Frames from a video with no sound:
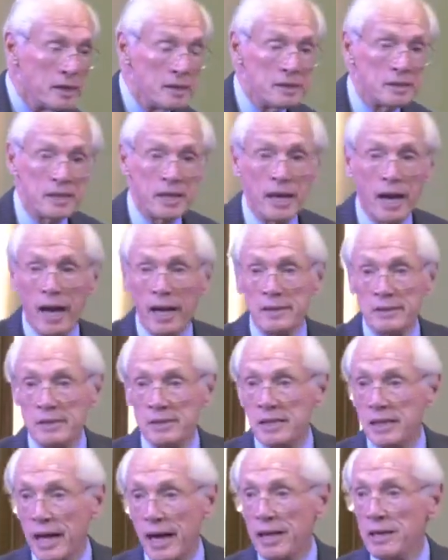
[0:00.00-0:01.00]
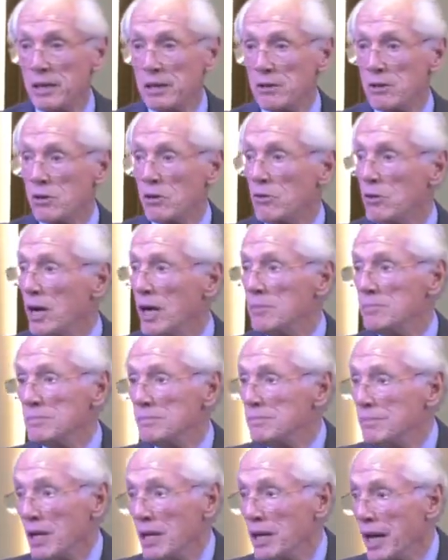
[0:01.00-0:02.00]
He said, "I just kind of grew
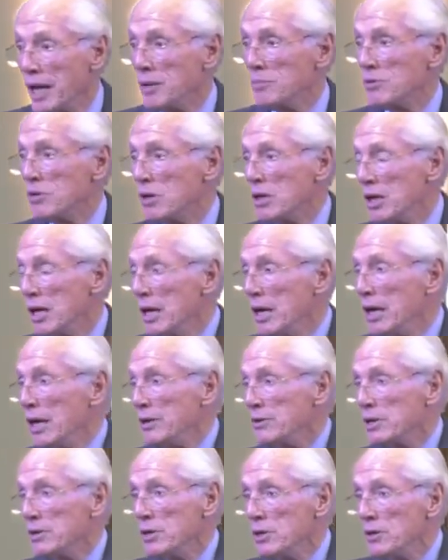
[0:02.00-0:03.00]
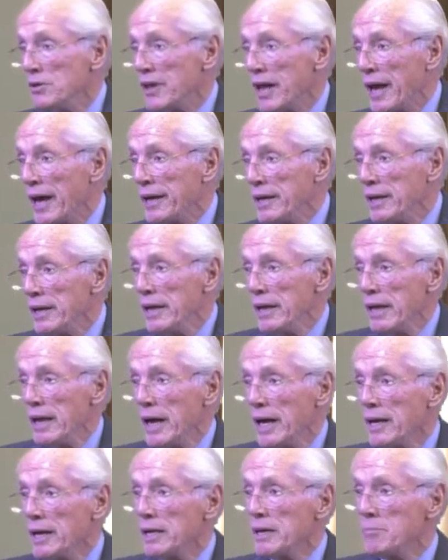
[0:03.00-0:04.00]
up being able to do
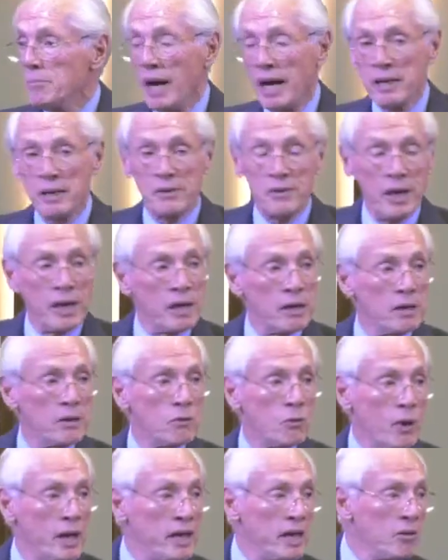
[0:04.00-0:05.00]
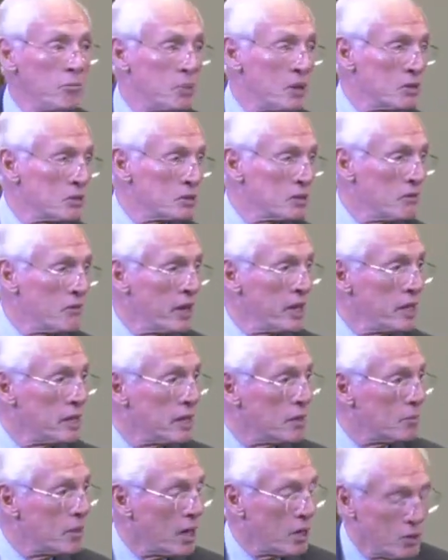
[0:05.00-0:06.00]
that back there in Reading,
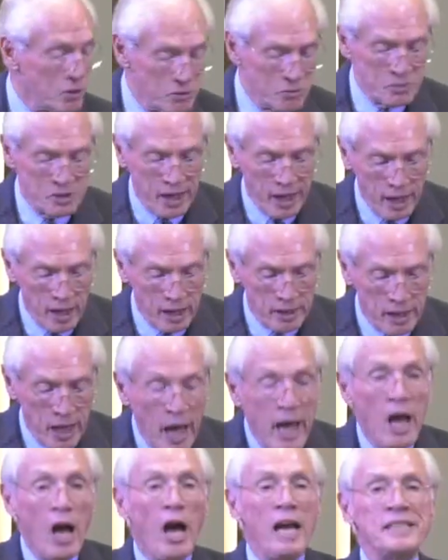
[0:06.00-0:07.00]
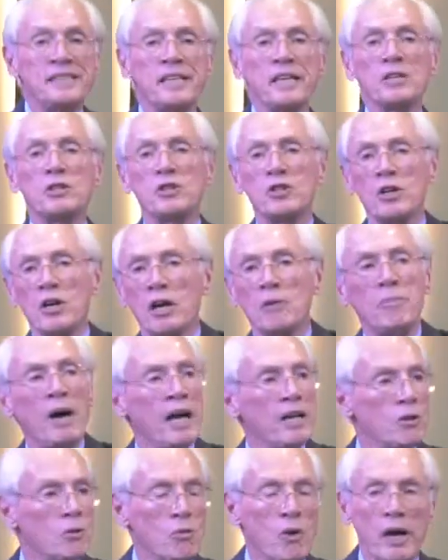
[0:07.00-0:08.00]
Pennsylvania, my hometown." He said, "Sir,
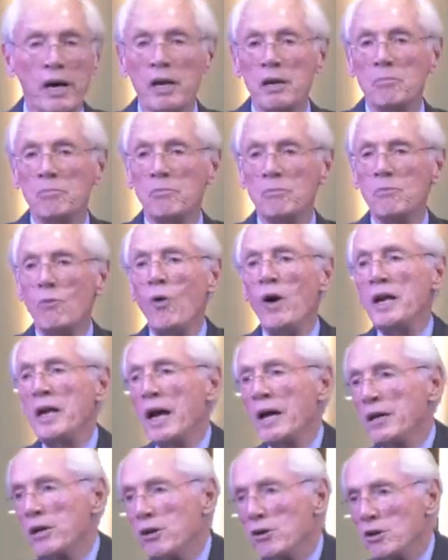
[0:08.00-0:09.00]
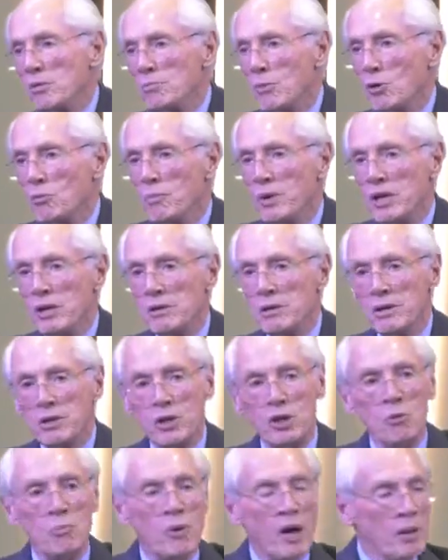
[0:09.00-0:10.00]
by the way, way down here in Mobile,
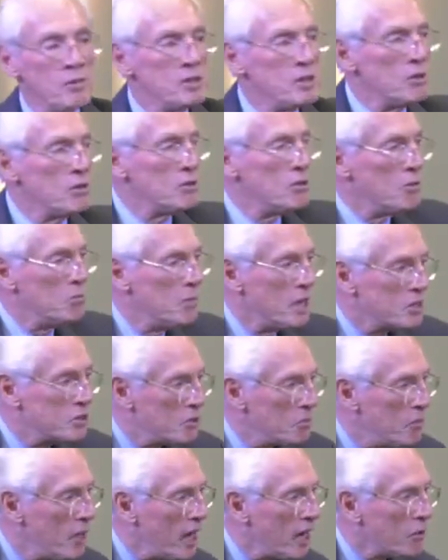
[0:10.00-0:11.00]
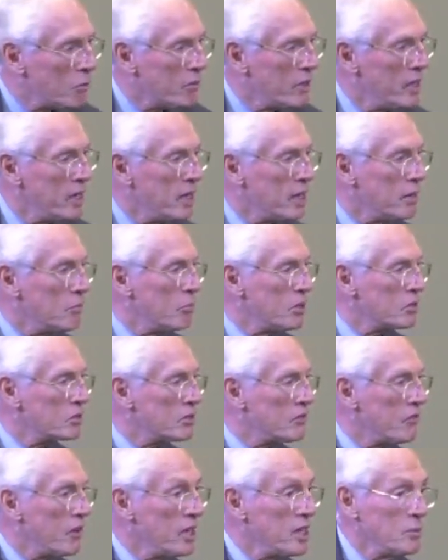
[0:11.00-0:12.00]
you probably don't know much about Reading,
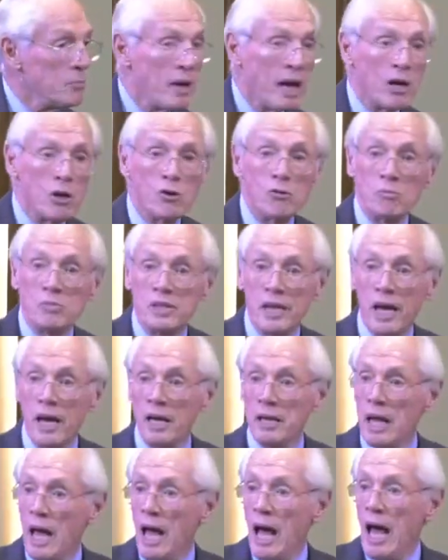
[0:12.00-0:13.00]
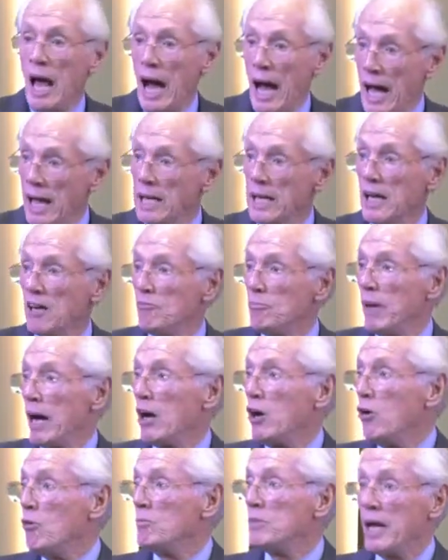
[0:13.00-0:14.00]
Pennsylvania, my hometown. I love
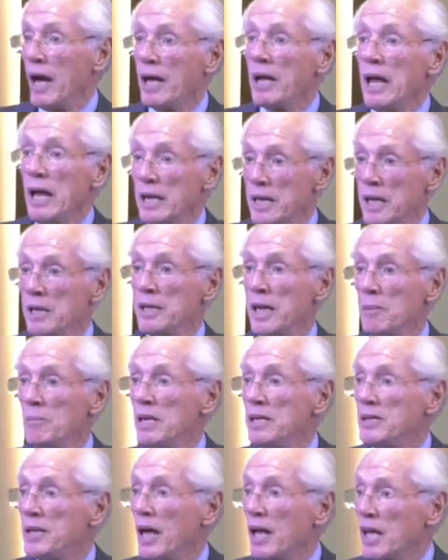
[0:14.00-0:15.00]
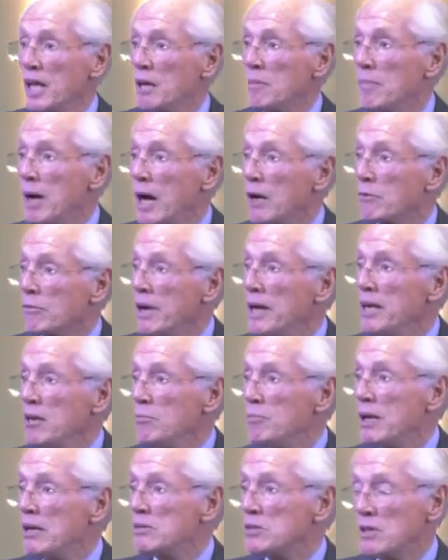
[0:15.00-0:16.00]
my hometown. Let me tell you about
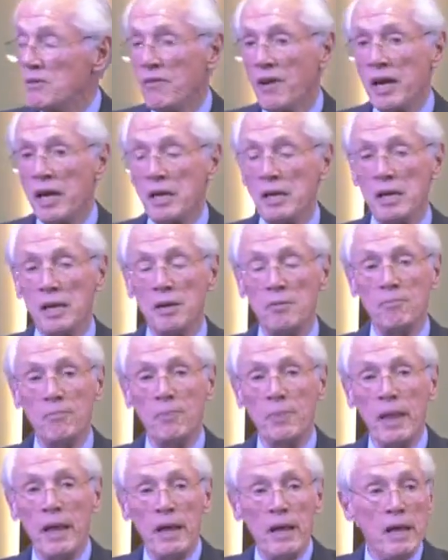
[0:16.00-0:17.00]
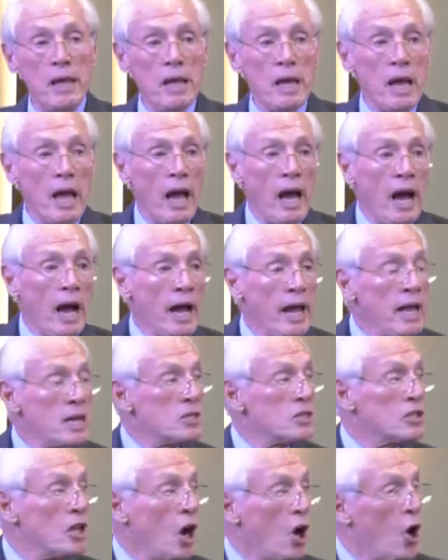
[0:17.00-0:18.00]
Reading, Pennsylvania.
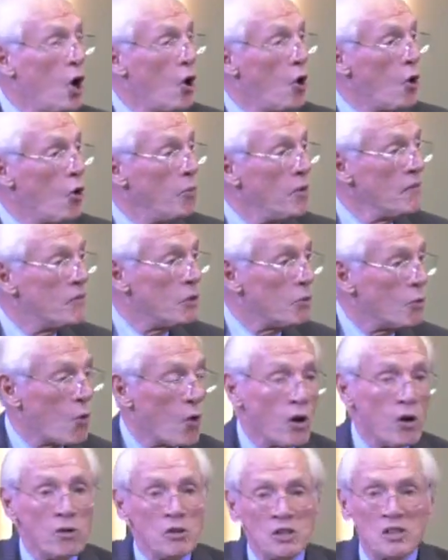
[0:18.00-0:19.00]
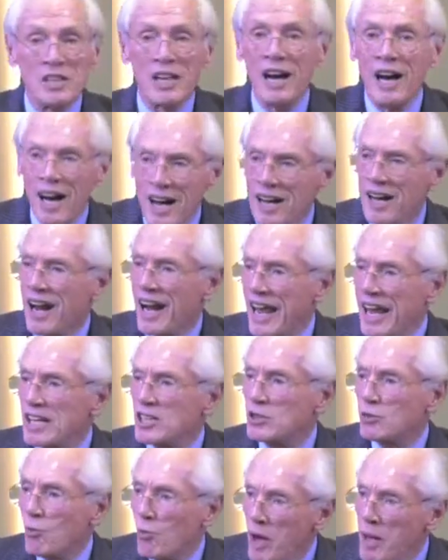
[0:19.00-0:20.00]
It's the home of the world's
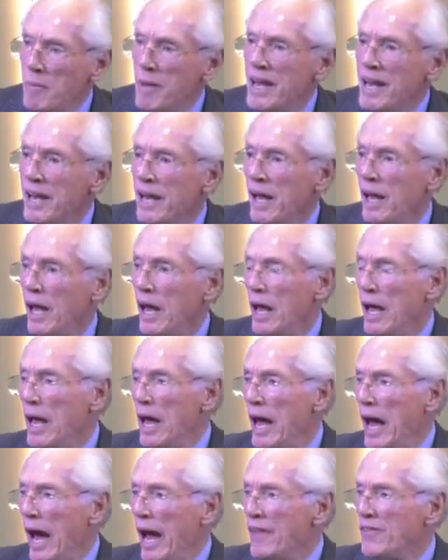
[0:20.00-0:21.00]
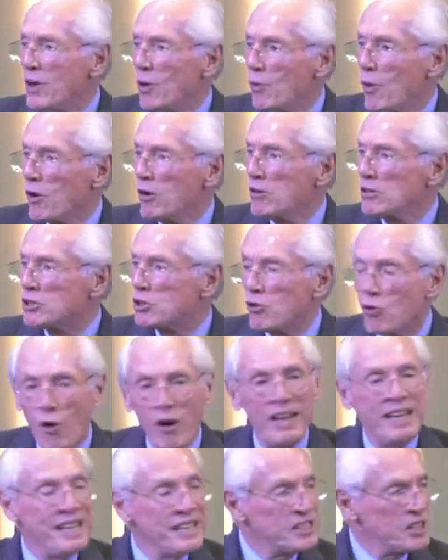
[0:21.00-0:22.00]
ugliest women and the world's
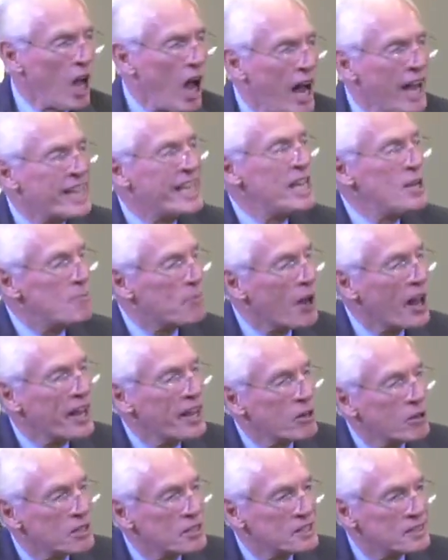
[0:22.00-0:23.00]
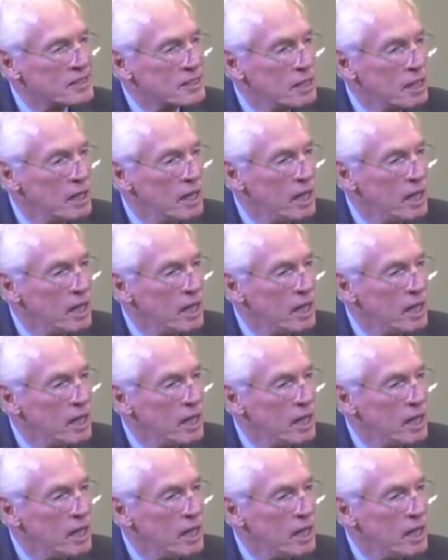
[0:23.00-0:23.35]
greatest hockey players."